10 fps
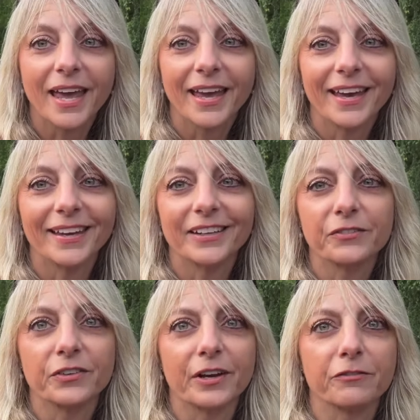And if
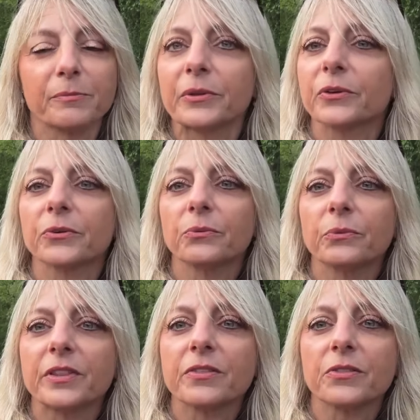you're not familiar
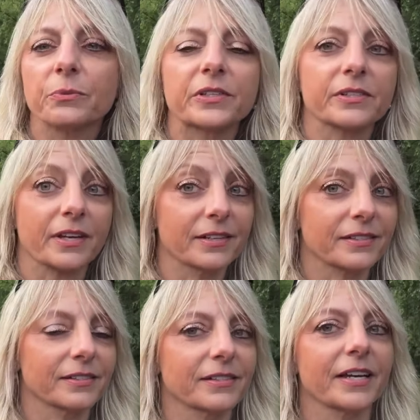with the
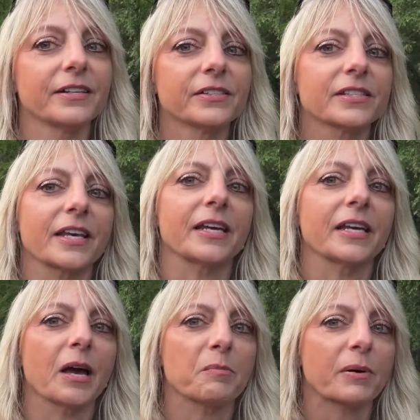Wisconsin Dells, they
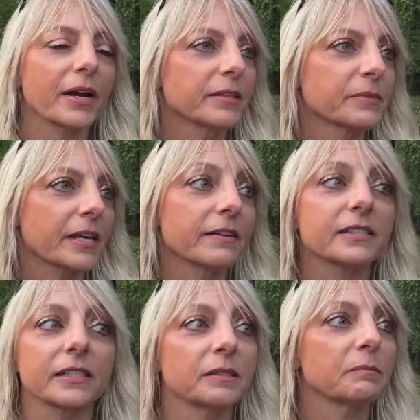pride themselves
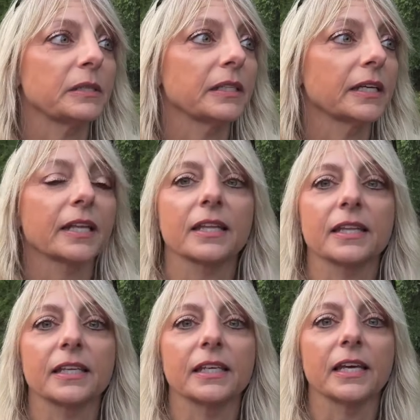in being
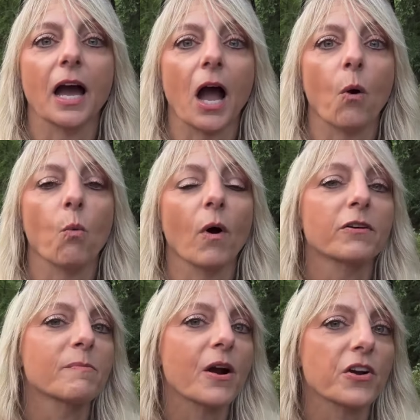the water
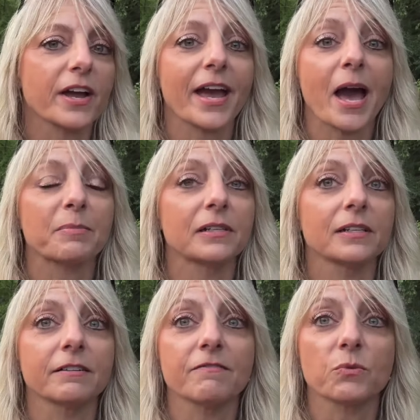park capital
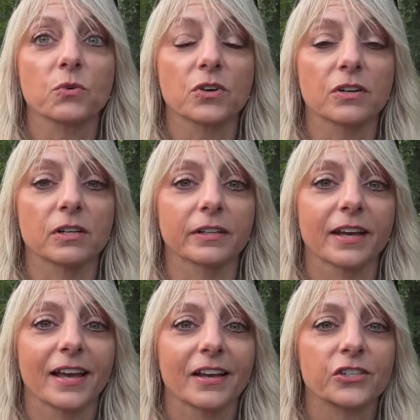of the world.
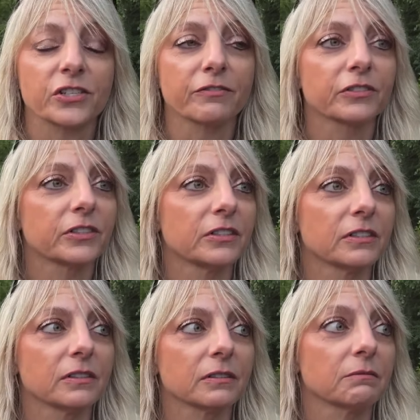
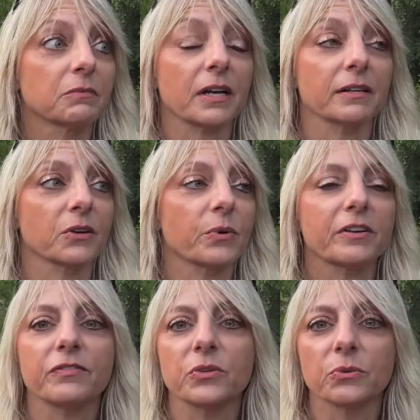Quite a
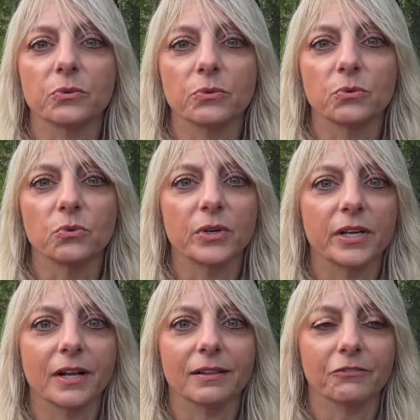few
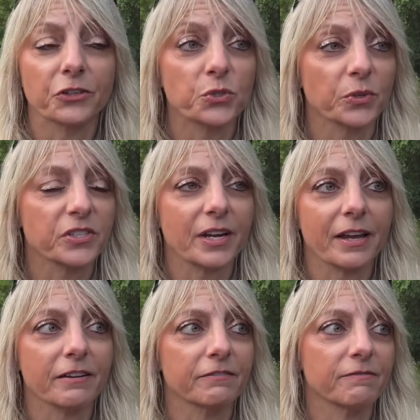resorts that
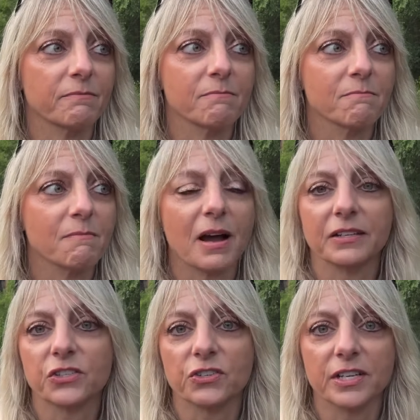have
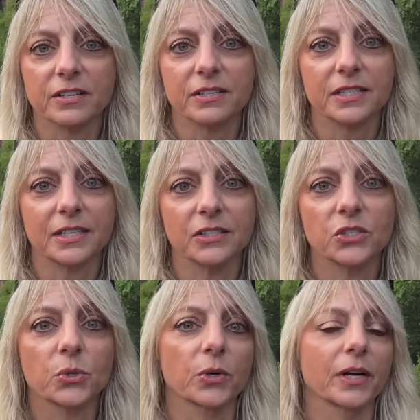monstrous
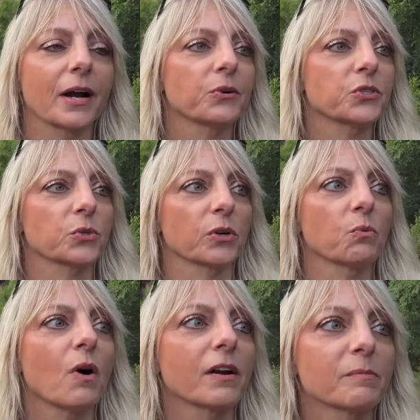indoor-outdoor
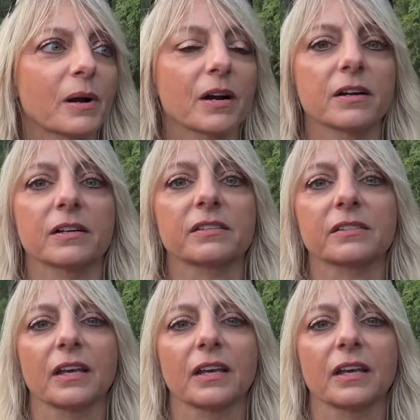water parks,